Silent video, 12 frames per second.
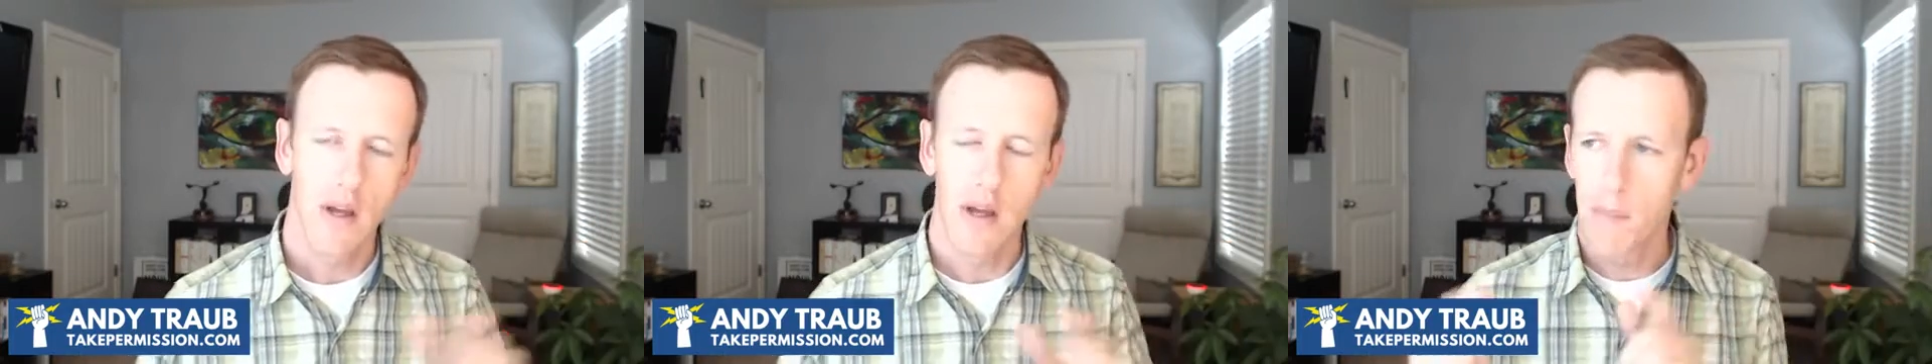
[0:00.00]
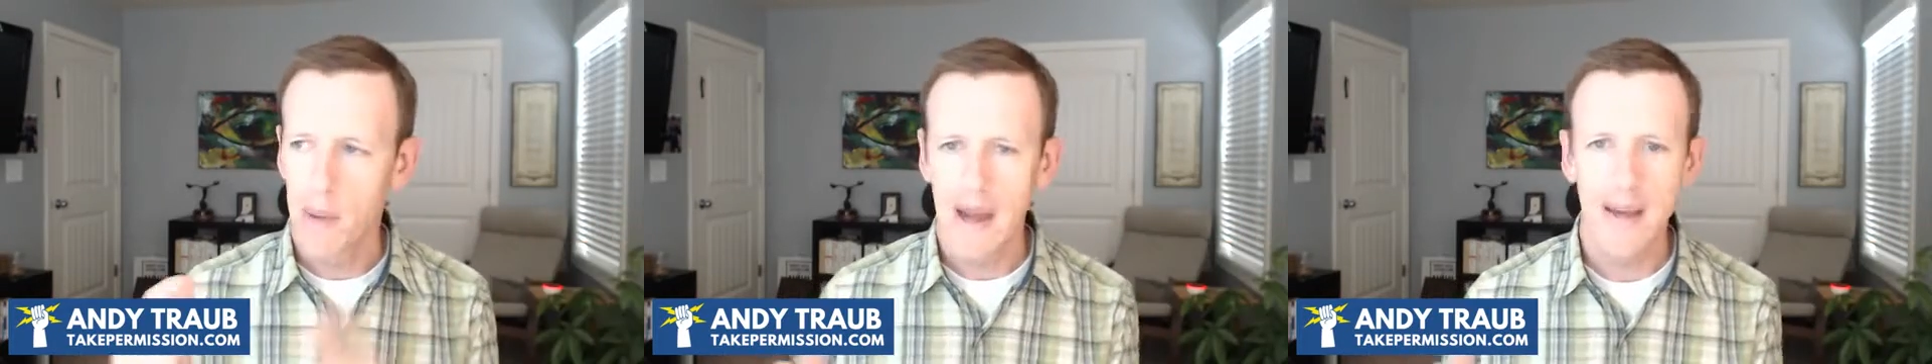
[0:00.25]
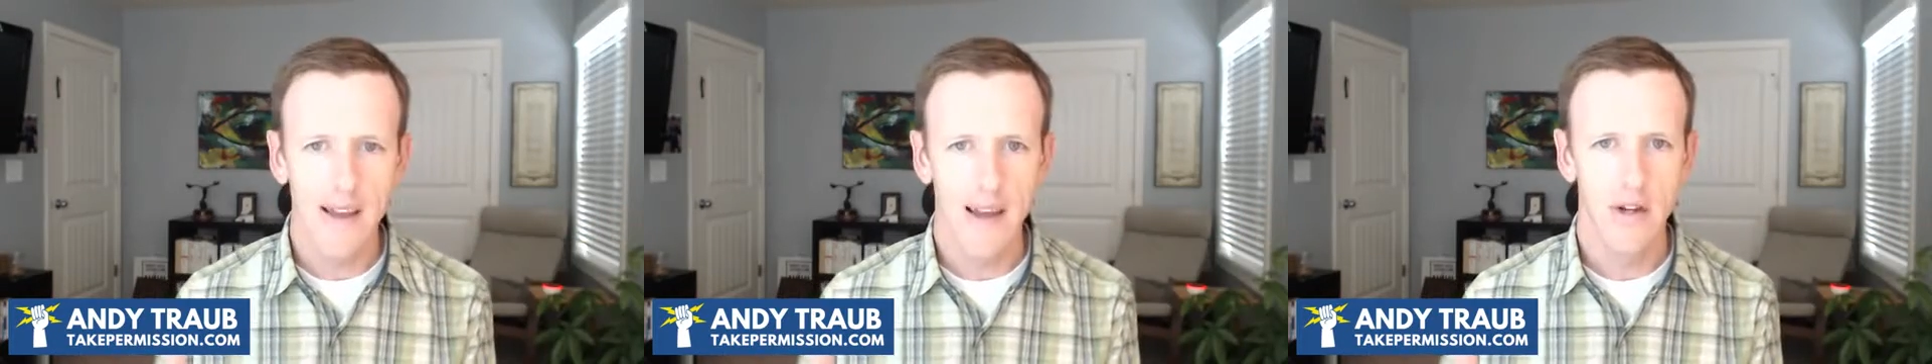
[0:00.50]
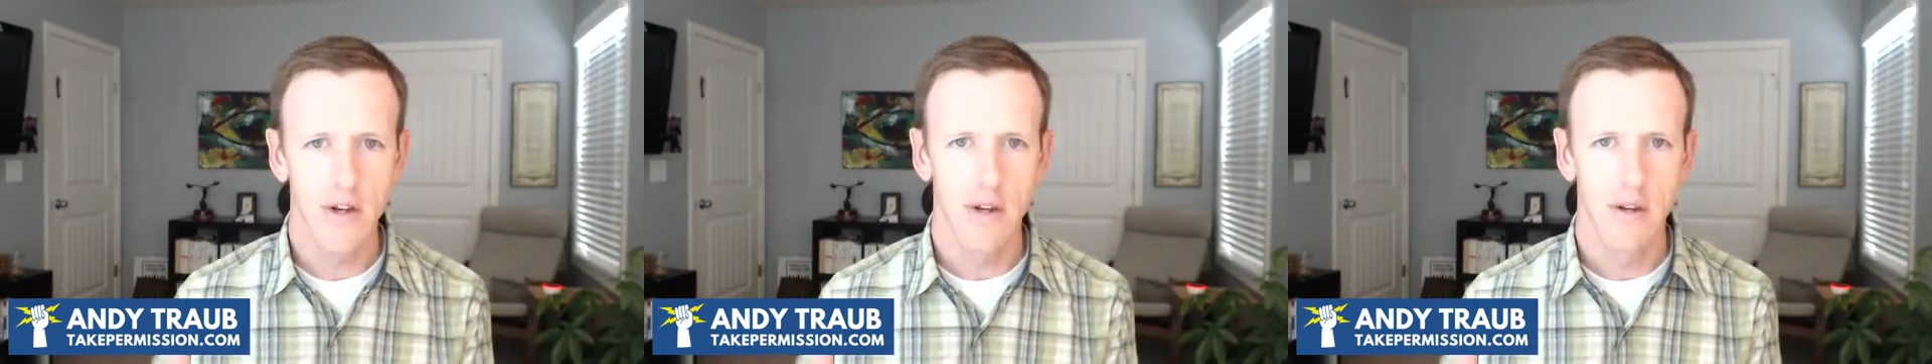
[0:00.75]
You pay
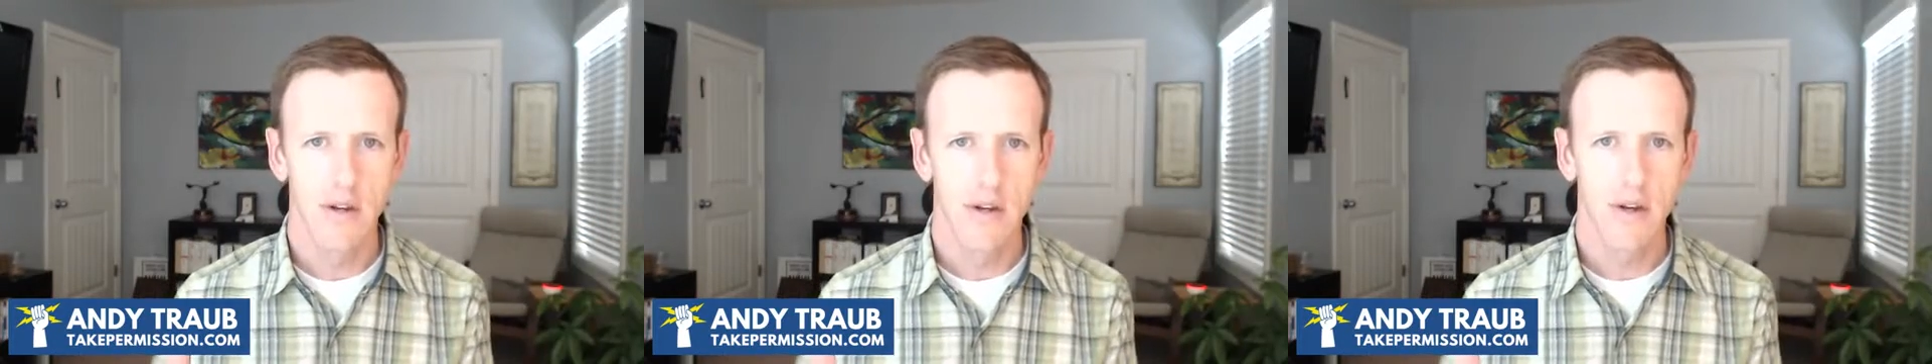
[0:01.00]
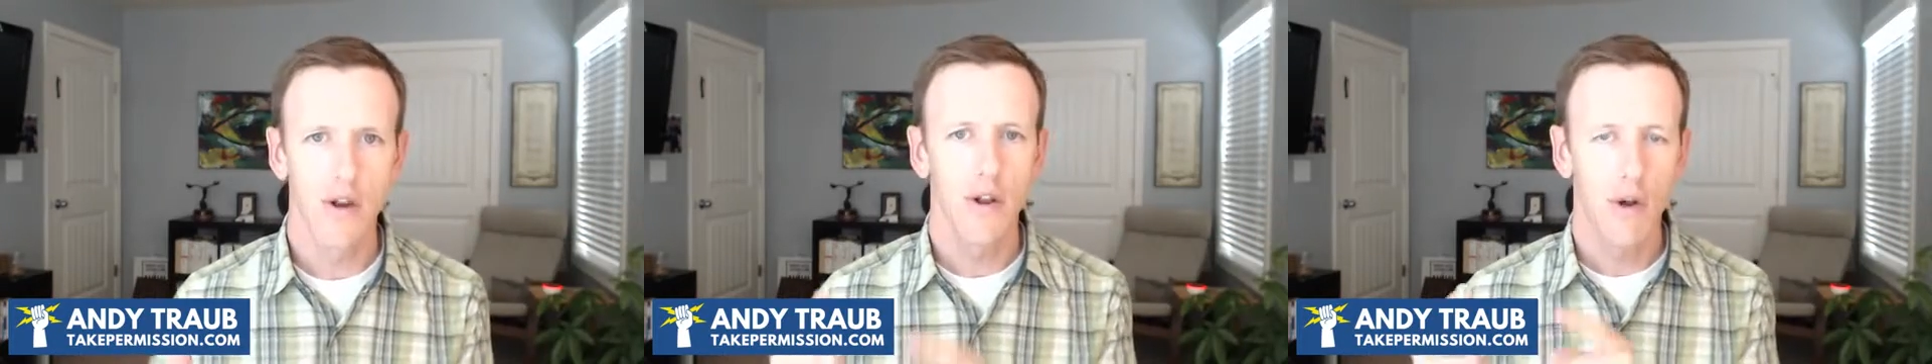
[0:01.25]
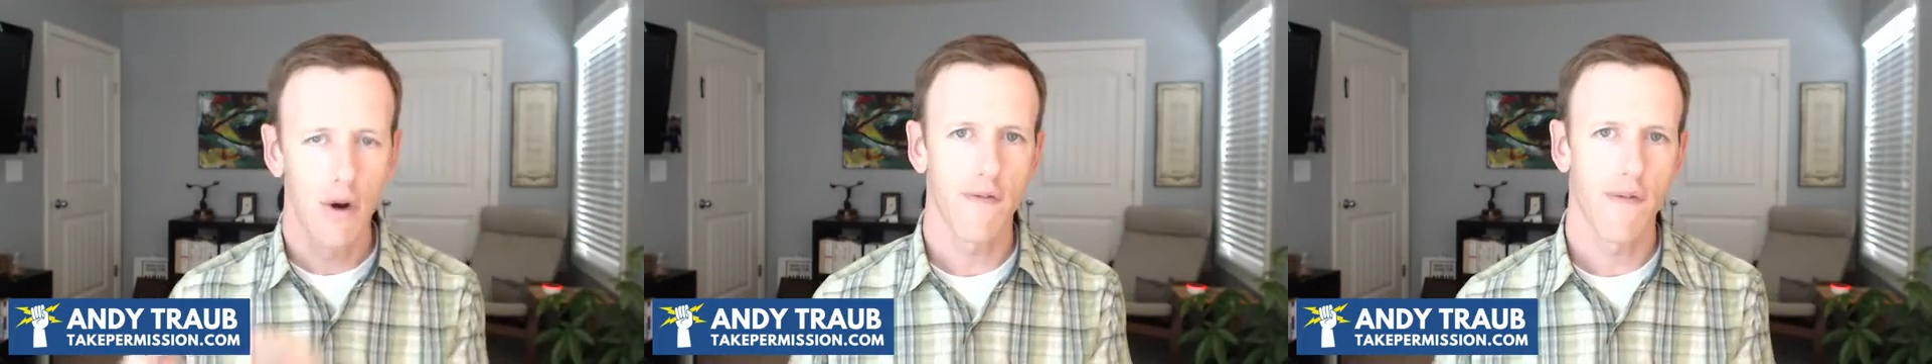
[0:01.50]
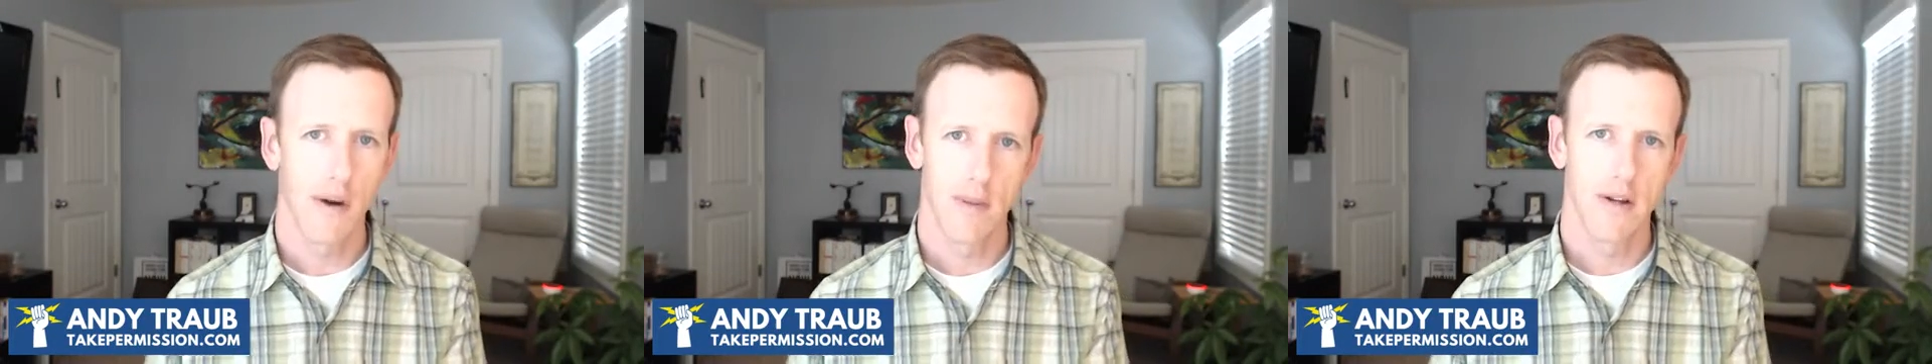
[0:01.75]
attention. You learn
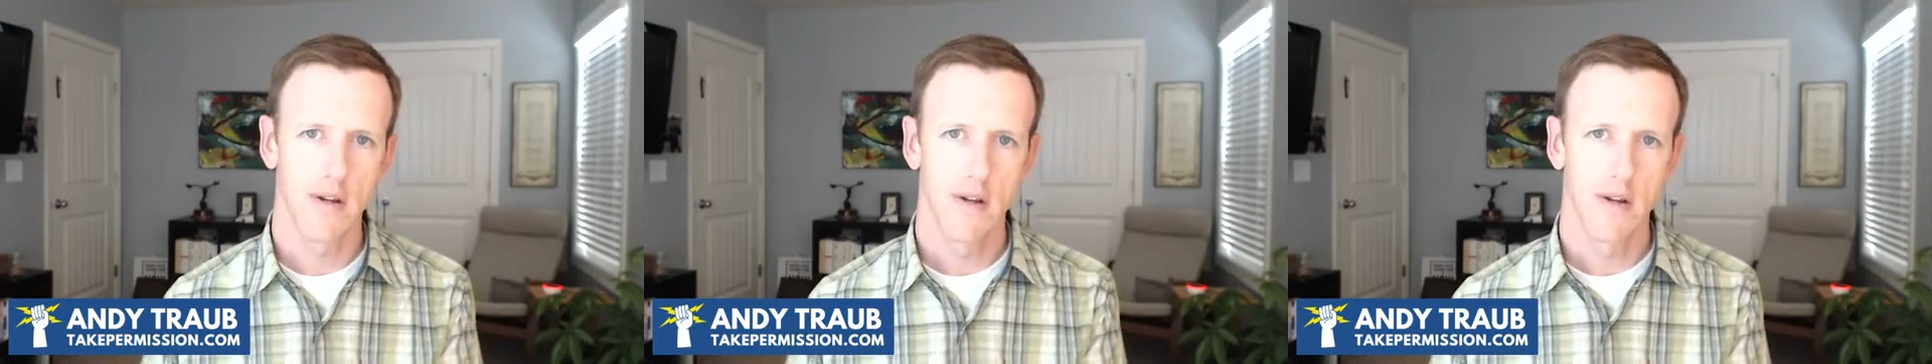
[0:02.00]
from it.